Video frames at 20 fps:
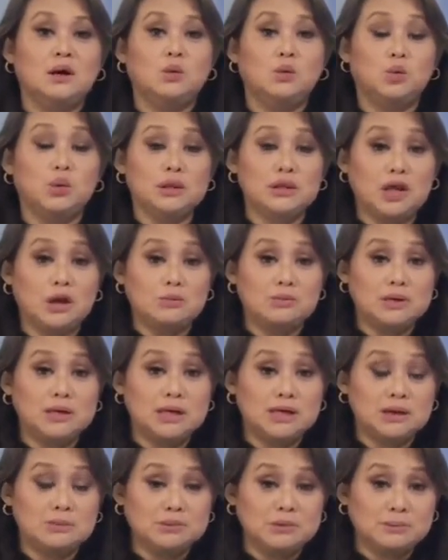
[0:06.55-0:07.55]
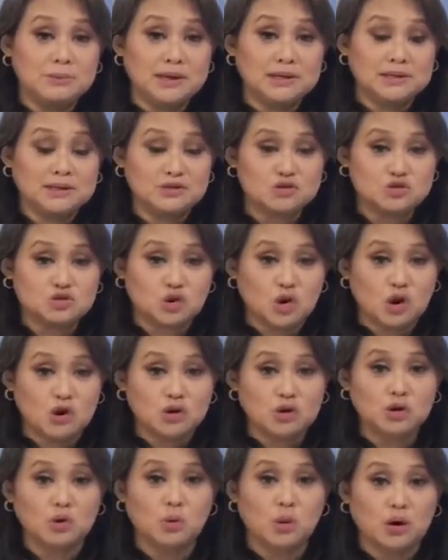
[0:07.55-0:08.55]
will now begin implementing
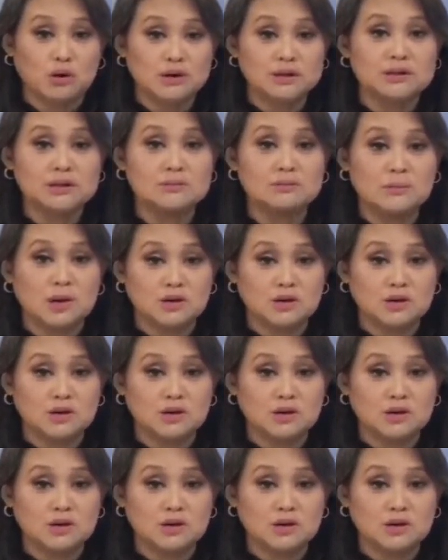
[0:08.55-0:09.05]
stronger quarantine